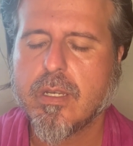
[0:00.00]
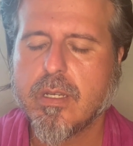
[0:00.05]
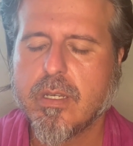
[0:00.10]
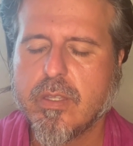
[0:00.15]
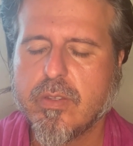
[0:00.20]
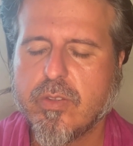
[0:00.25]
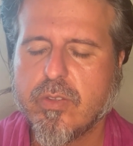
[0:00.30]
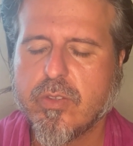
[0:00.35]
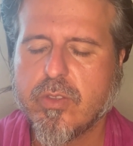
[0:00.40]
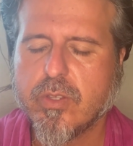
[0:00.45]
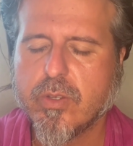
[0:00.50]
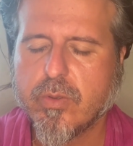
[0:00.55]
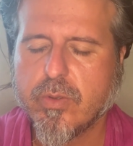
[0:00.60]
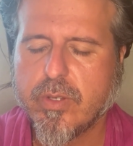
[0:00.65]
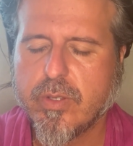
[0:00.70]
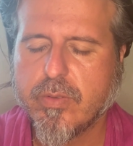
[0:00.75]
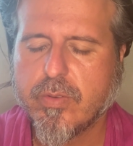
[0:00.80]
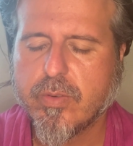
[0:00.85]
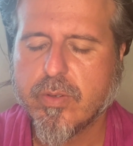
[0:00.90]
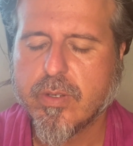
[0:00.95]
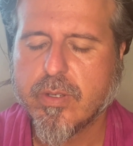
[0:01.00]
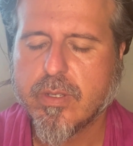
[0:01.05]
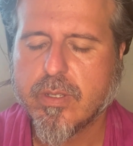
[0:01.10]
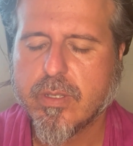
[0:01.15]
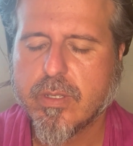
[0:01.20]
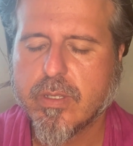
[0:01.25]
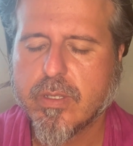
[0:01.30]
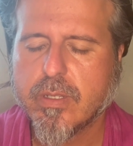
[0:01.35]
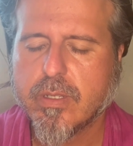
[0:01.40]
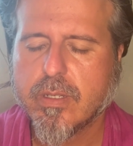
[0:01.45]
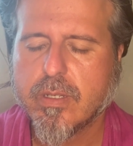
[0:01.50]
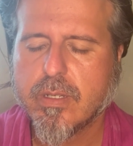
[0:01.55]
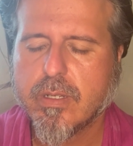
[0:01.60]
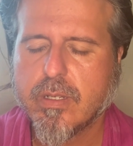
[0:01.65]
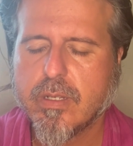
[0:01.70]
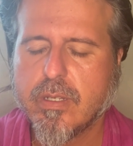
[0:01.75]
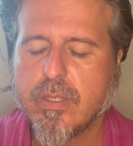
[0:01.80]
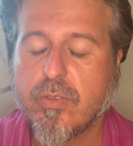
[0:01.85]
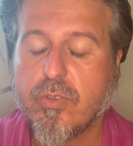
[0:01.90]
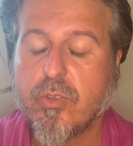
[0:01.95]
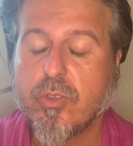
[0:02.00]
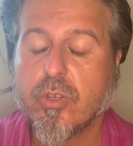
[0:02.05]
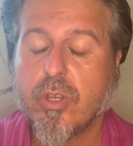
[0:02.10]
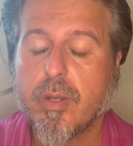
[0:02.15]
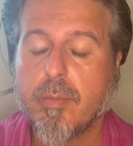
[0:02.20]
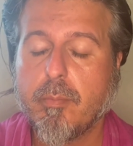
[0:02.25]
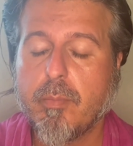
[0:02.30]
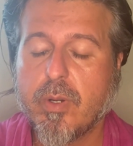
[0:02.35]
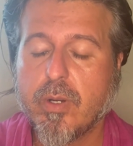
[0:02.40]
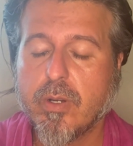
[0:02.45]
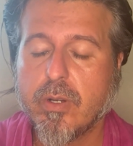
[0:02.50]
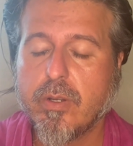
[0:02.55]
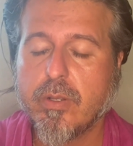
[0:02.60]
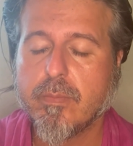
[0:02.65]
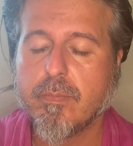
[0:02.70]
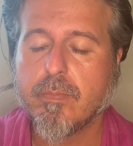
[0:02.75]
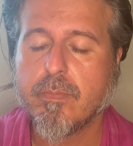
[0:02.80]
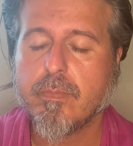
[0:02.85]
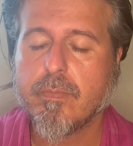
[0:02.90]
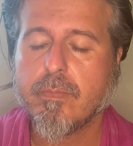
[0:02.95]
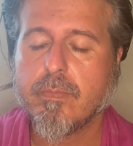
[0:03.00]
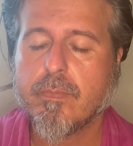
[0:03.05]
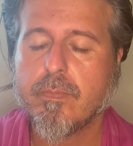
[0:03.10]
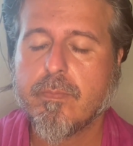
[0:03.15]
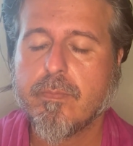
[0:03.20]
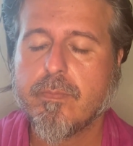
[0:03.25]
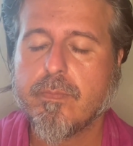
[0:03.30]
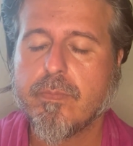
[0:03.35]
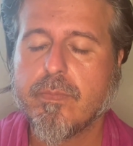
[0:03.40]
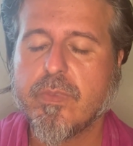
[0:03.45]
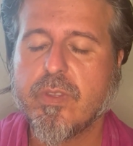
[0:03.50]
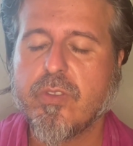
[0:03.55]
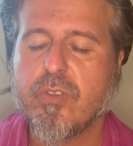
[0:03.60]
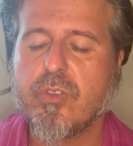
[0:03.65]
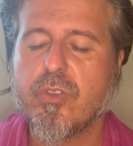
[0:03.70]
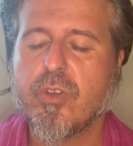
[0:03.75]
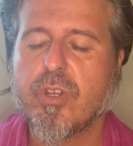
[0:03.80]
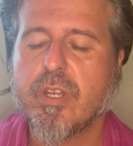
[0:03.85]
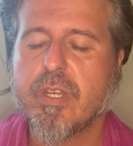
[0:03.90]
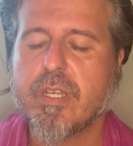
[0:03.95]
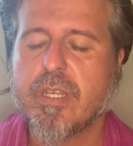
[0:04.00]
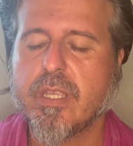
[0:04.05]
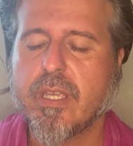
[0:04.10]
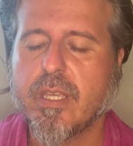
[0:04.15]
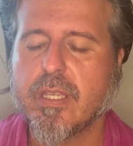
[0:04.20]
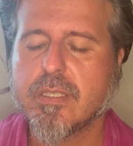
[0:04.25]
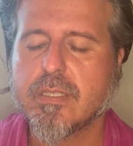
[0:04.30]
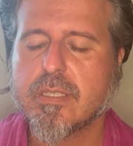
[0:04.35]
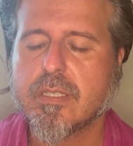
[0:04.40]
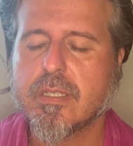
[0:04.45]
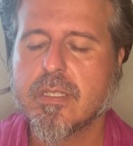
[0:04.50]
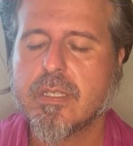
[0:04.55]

This is no different. This is not a burden. This is not a task.